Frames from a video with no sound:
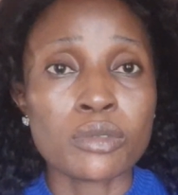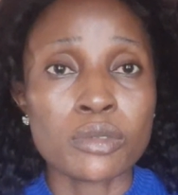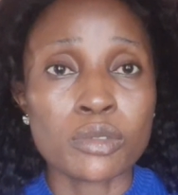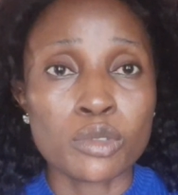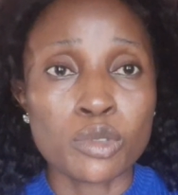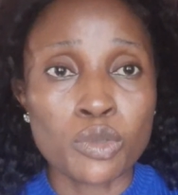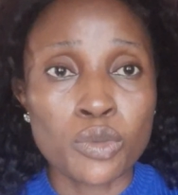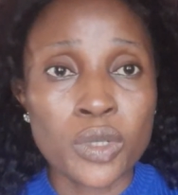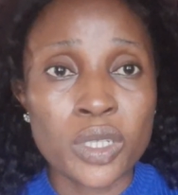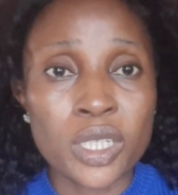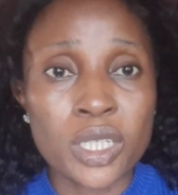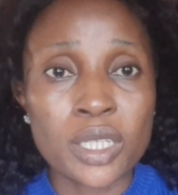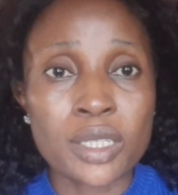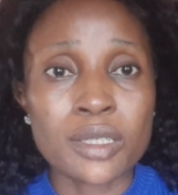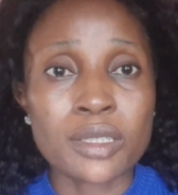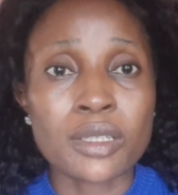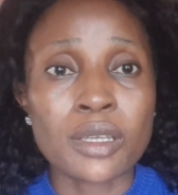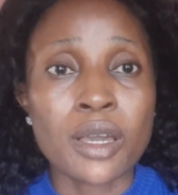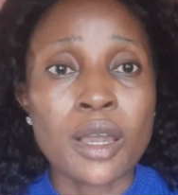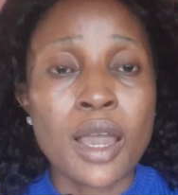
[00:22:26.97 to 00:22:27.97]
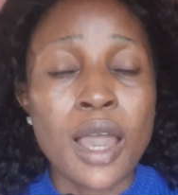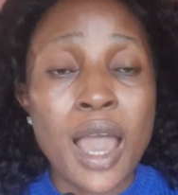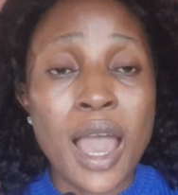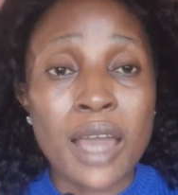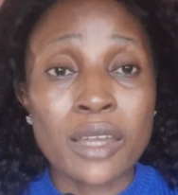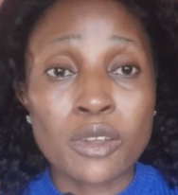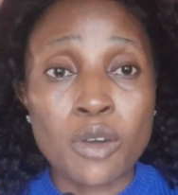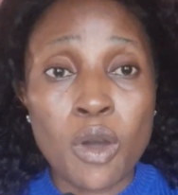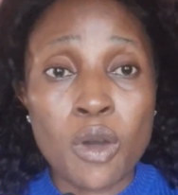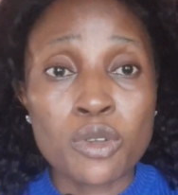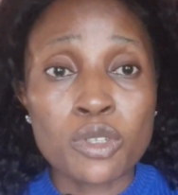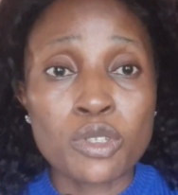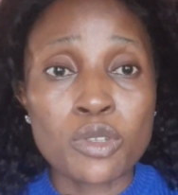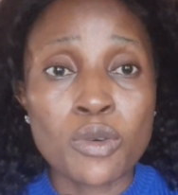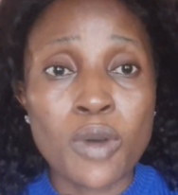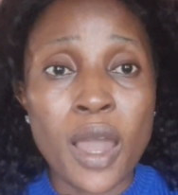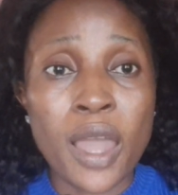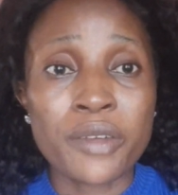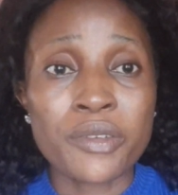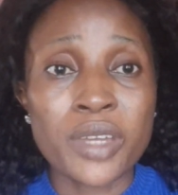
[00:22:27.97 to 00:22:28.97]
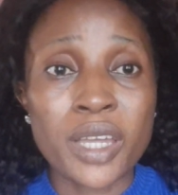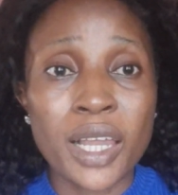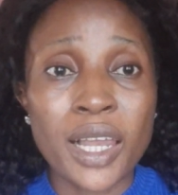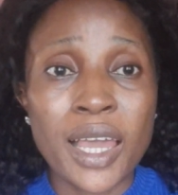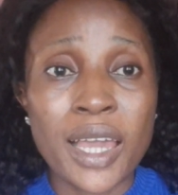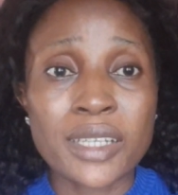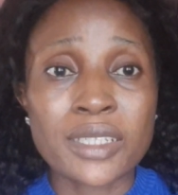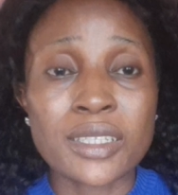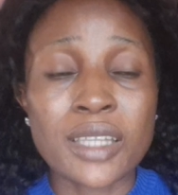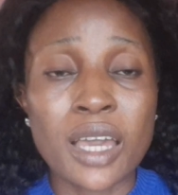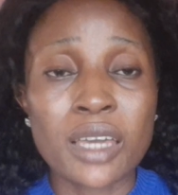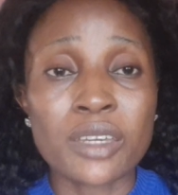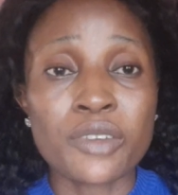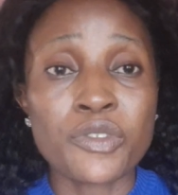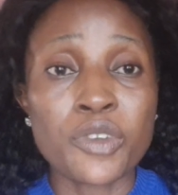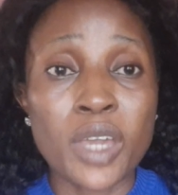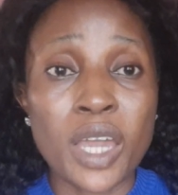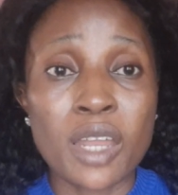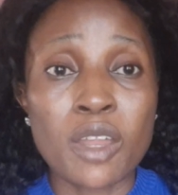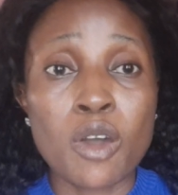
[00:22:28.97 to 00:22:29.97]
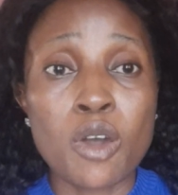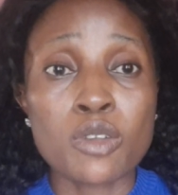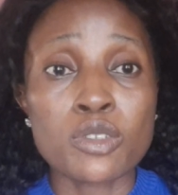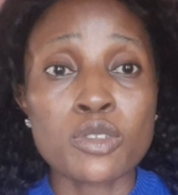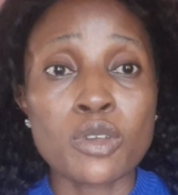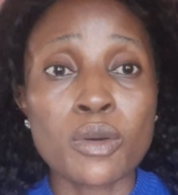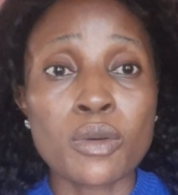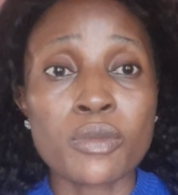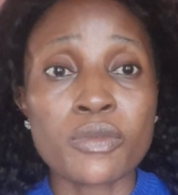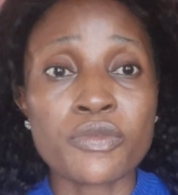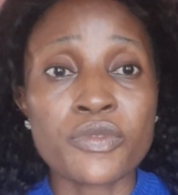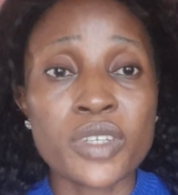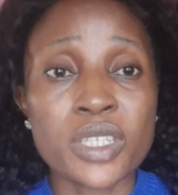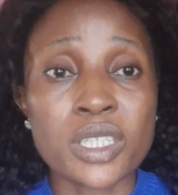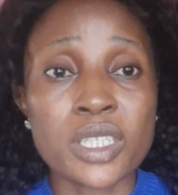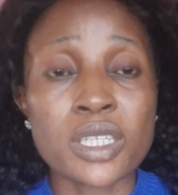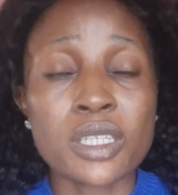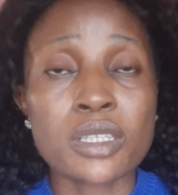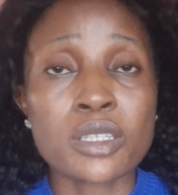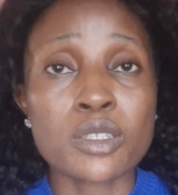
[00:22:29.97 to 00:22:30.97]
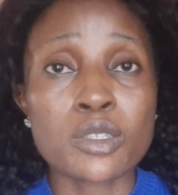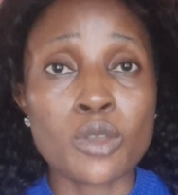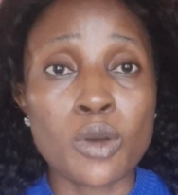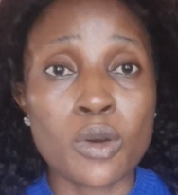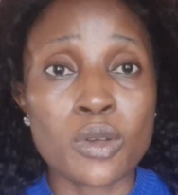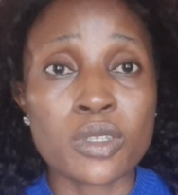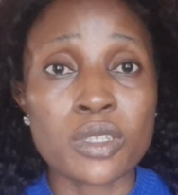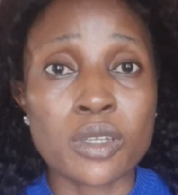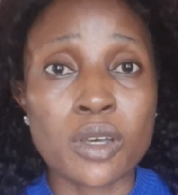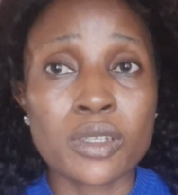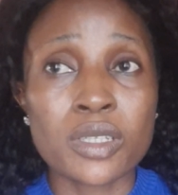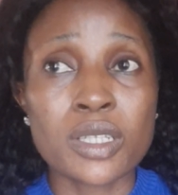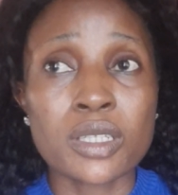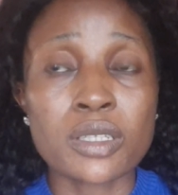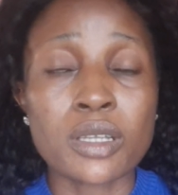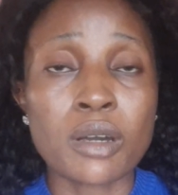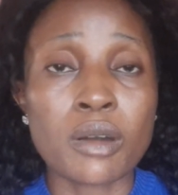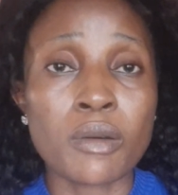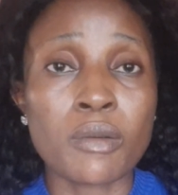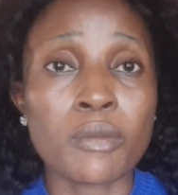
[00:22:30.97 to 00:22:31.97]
doing this. And also I realized that if you can also visit stores, all these